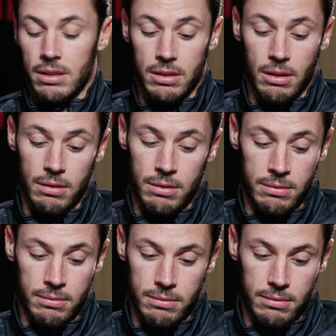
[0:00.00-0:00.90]
So
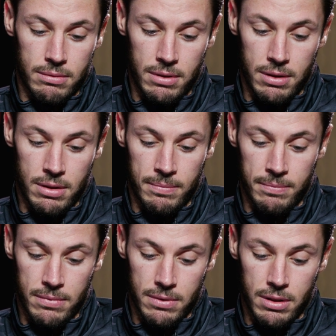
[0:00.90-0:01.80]

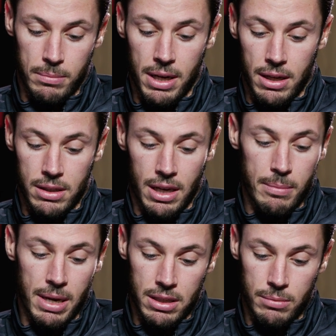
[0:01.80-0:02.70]
um, to to get
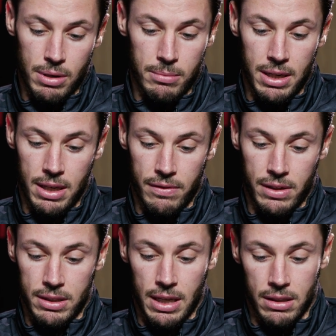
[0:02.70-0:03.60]
back to the Premier League for
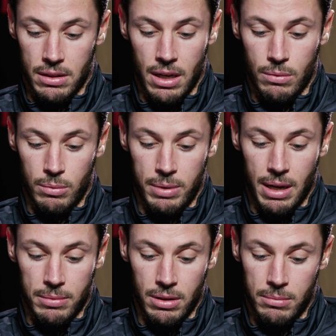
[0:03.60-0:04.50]
the second time will be
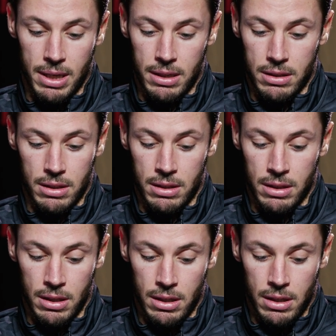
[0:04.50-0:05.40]
absolutely amazing, and
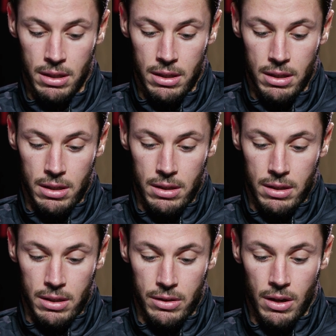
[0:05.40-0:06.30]

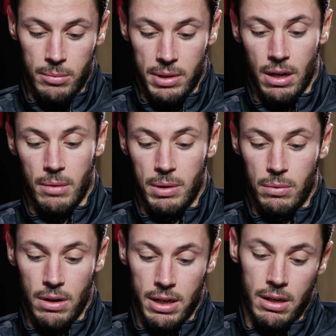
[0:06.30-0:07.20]
you know I'll be I'll be
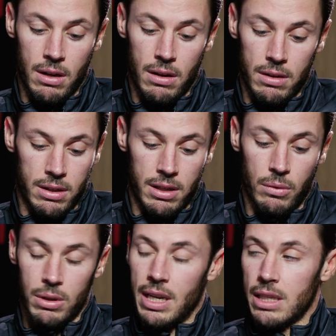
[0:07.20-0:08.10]
working hard, and
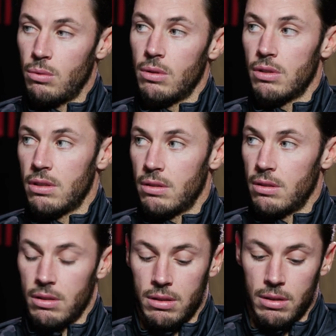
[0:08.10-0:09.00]
all the lads will just
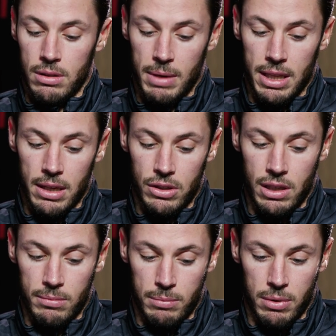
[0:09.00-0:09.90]
just to, uh, to make that
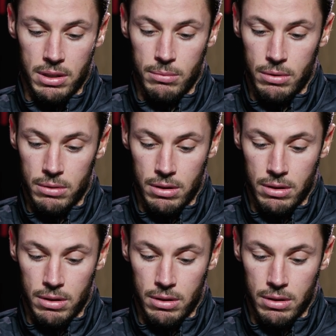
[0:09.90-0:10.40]
achievement possible.